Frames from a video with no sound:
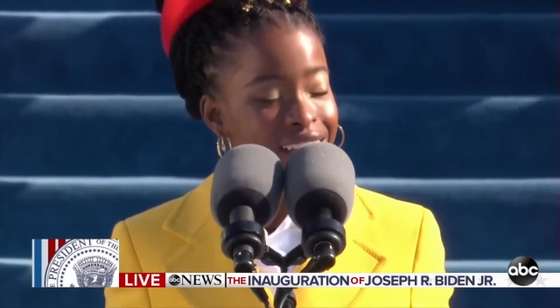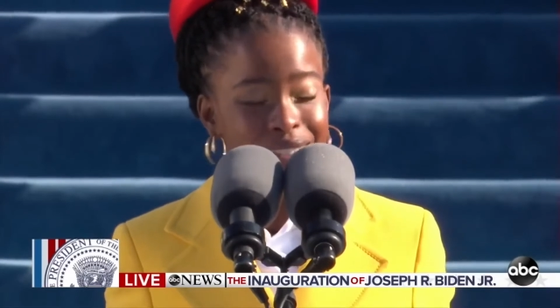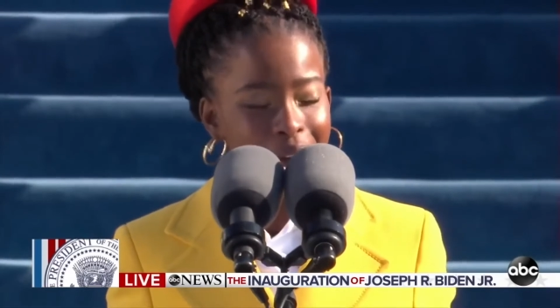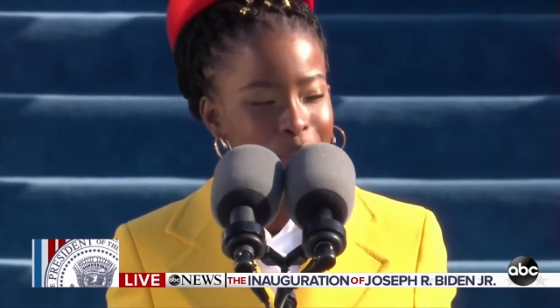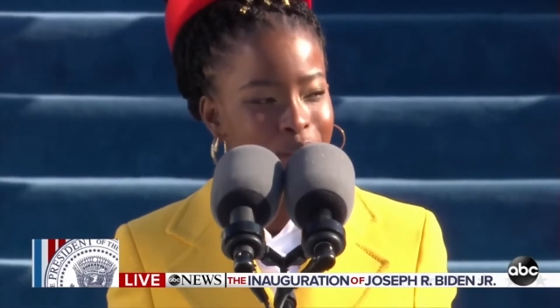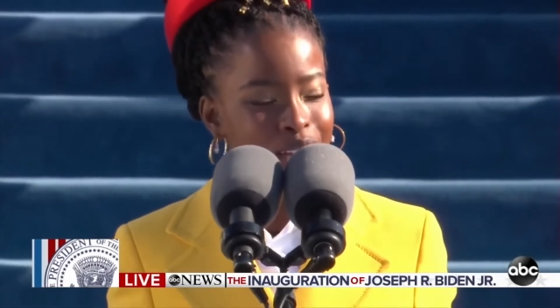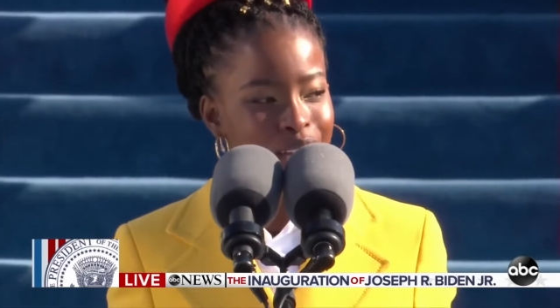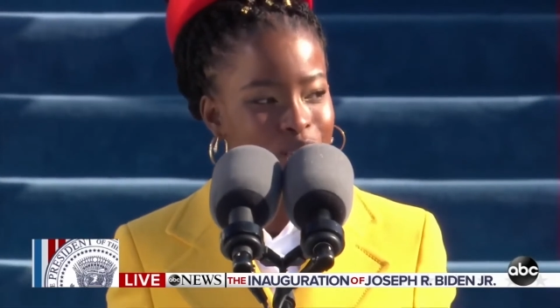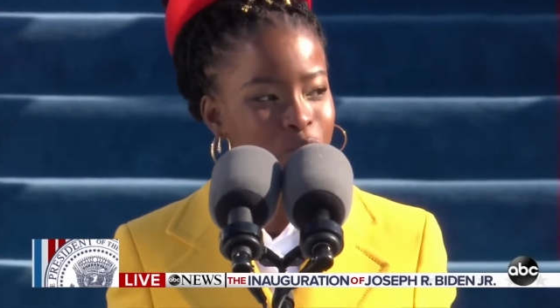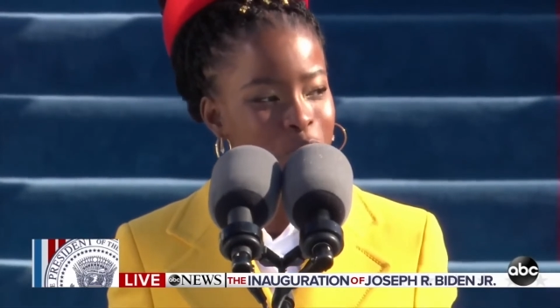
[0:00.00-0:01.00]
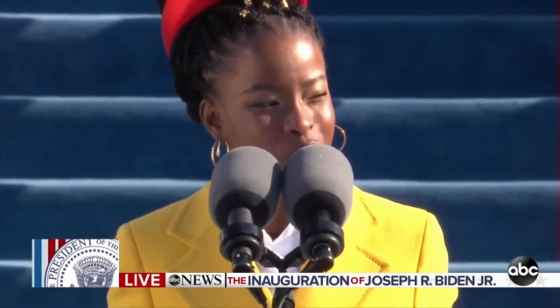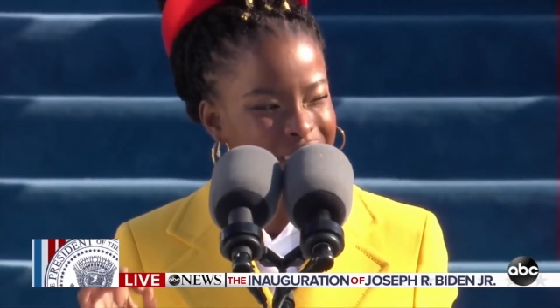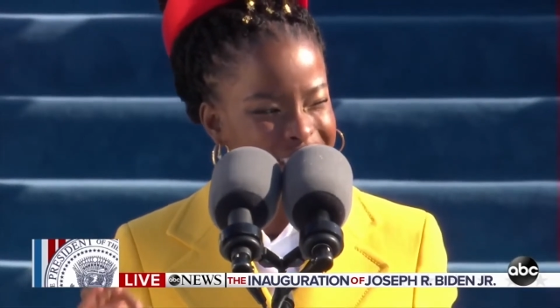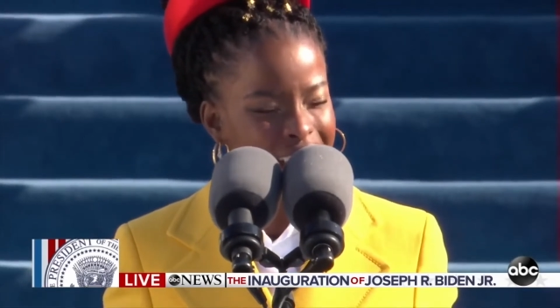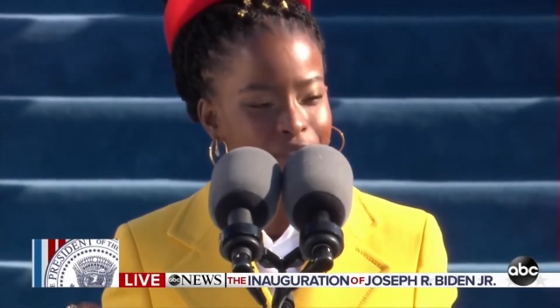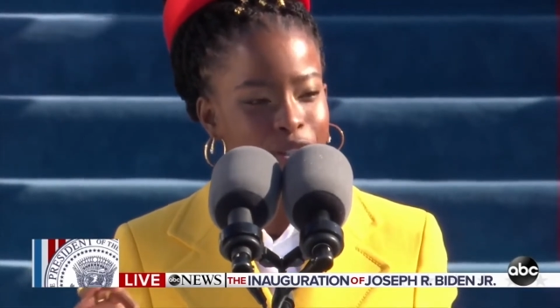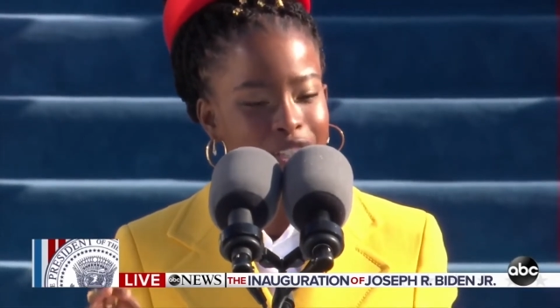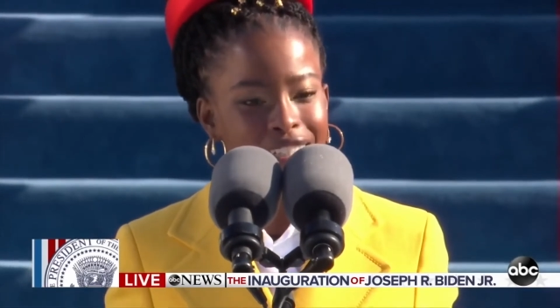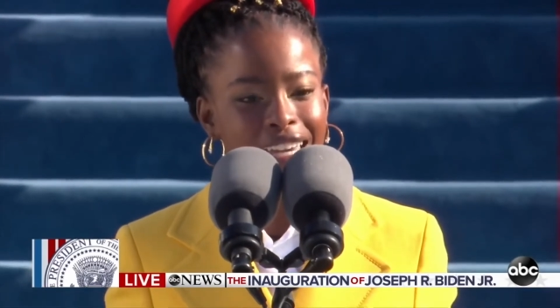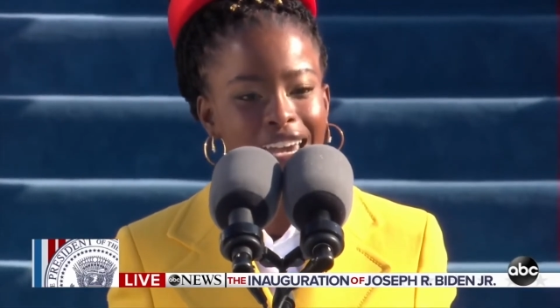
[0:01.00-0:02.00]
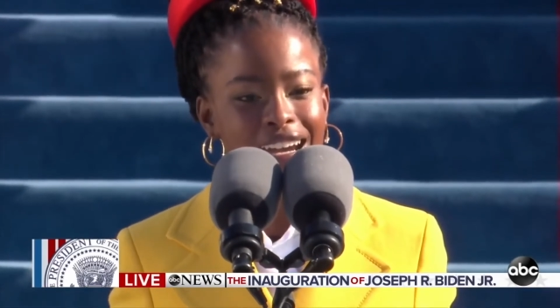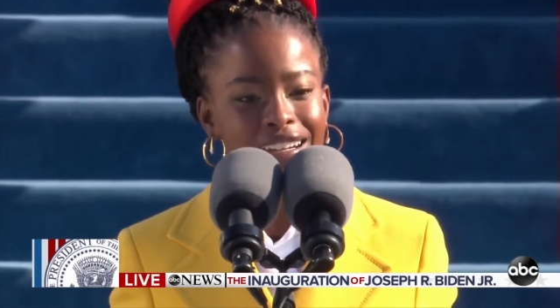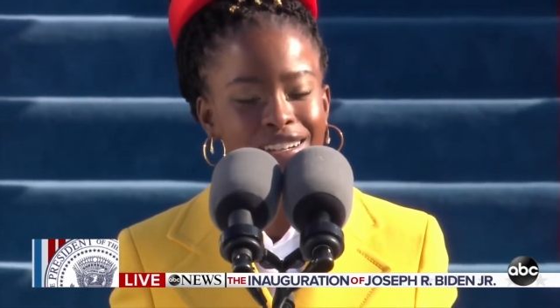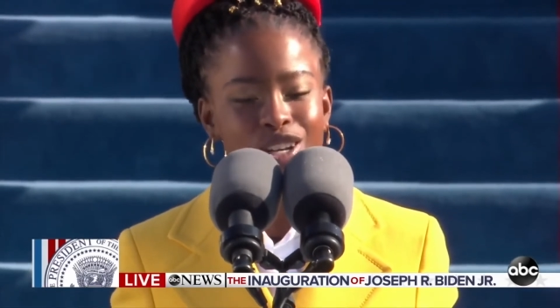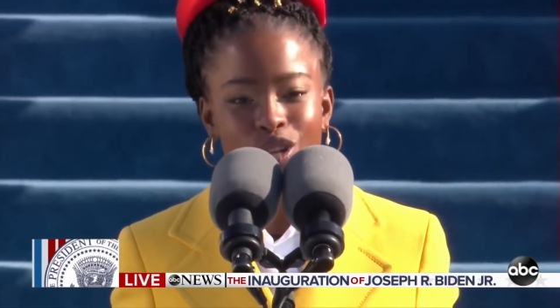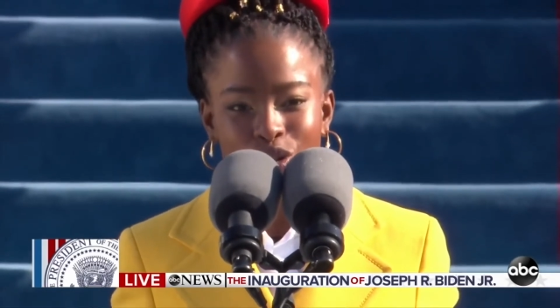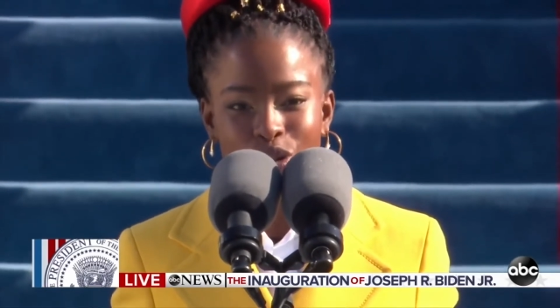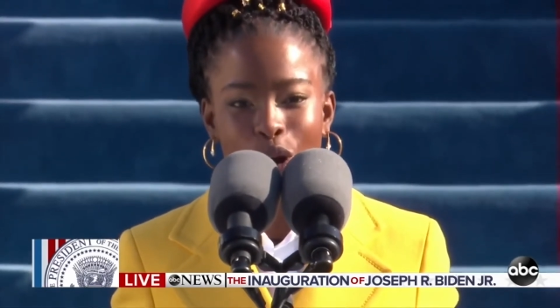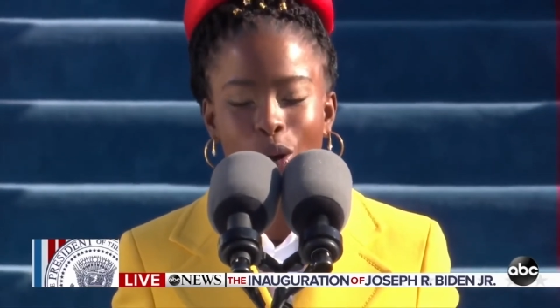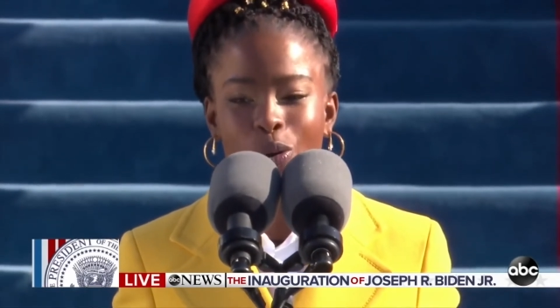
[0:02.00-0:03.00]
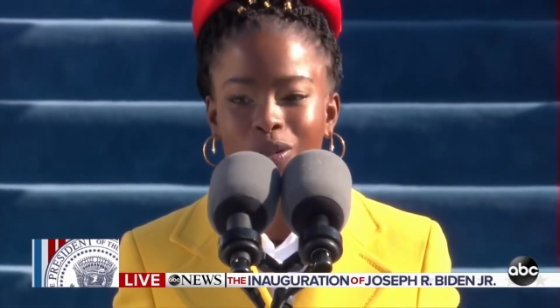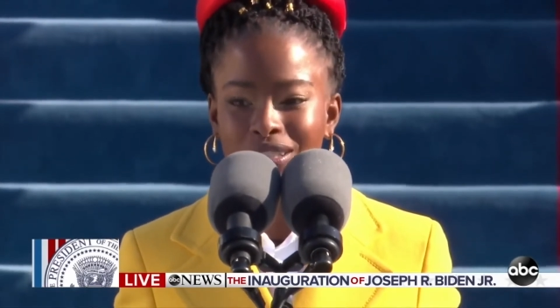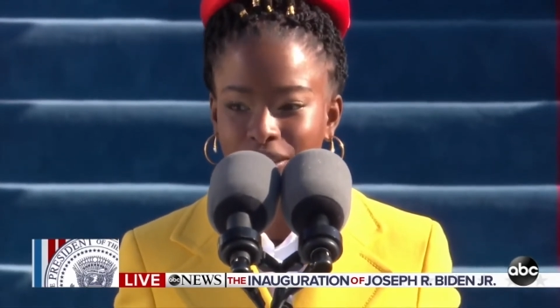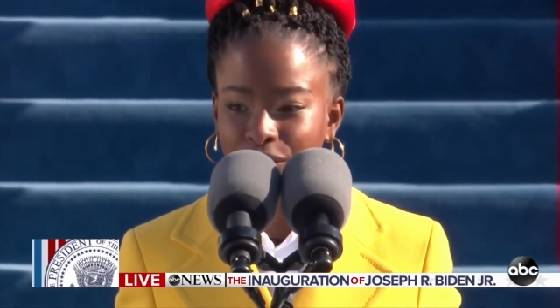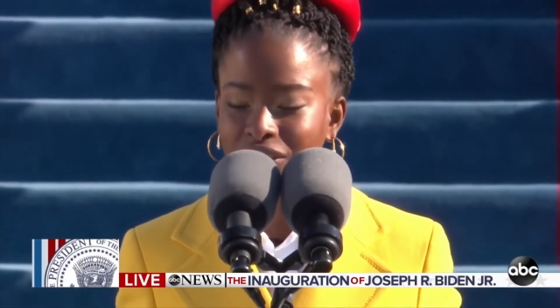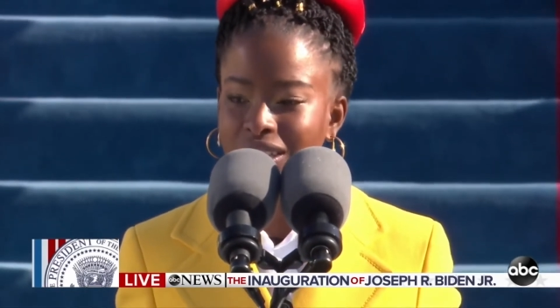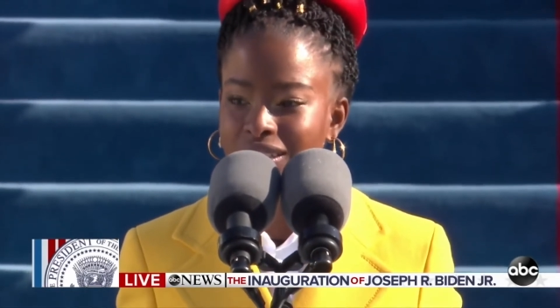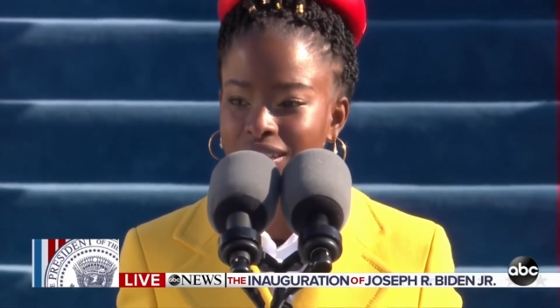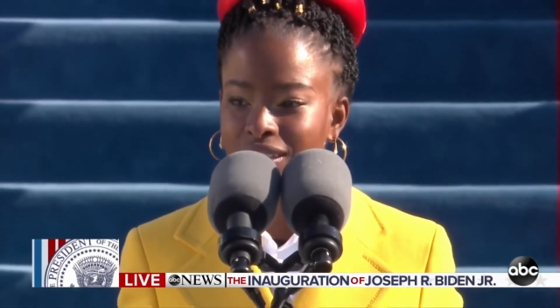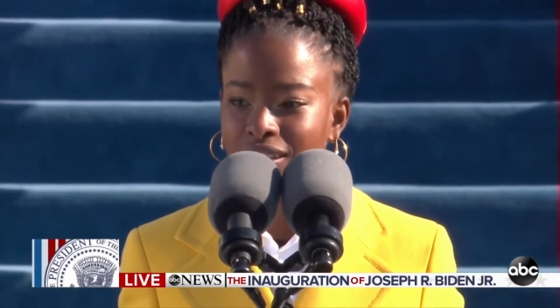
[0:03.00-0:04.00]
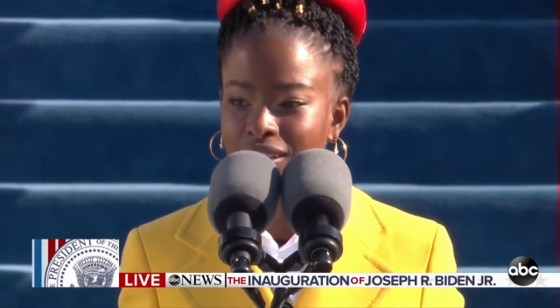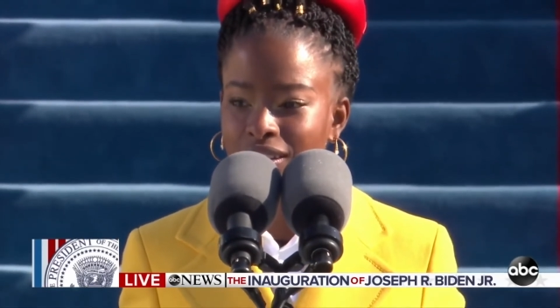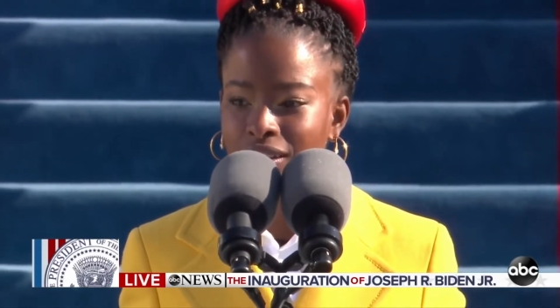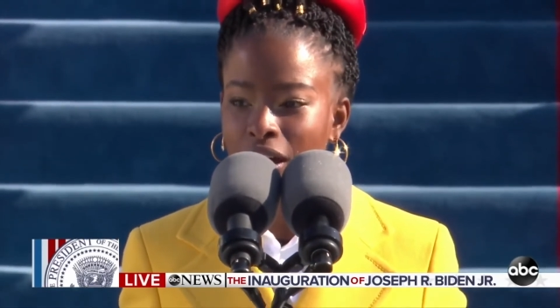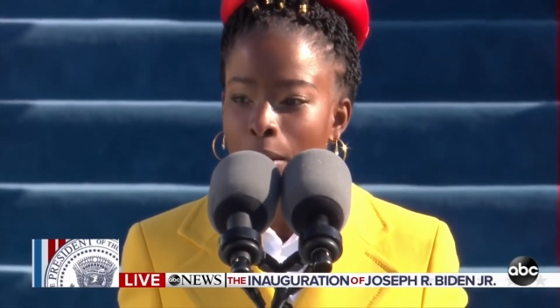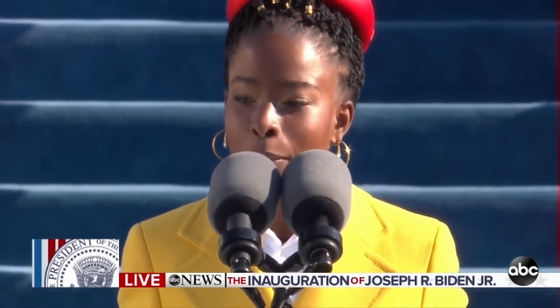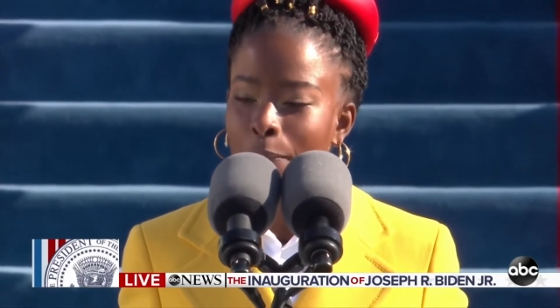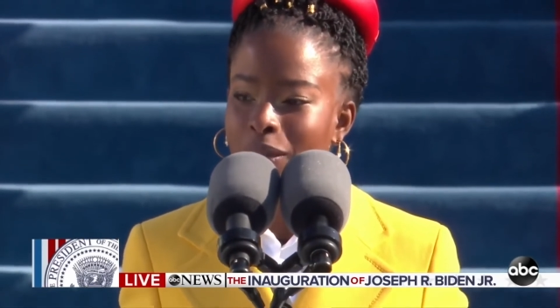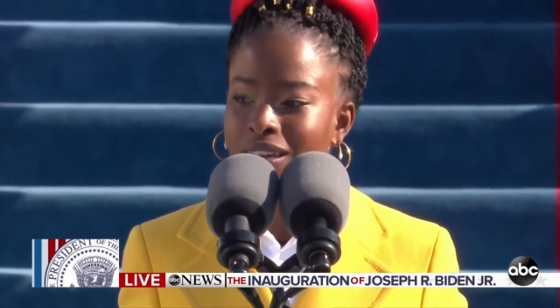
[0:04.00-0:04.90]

not because we will never again know defeat, but